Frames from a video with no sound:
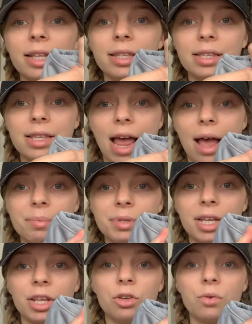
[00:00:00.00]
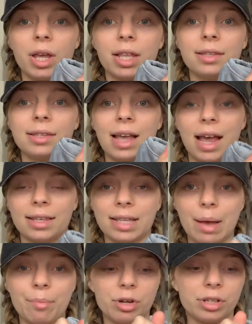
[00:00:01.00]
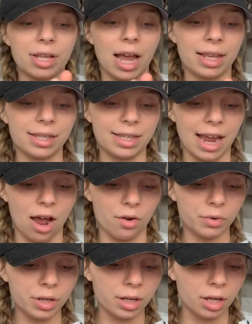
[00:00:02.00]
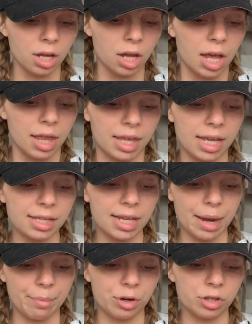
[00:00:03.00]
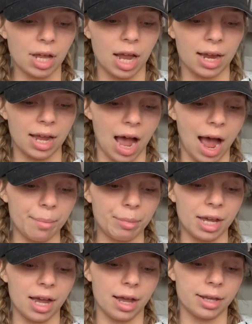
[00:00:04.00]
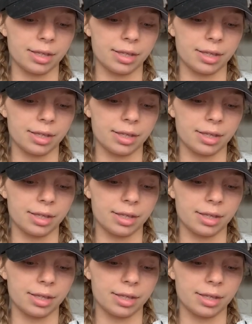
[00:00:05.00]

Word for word: and snaps that you can size up or size down. These diapers I got because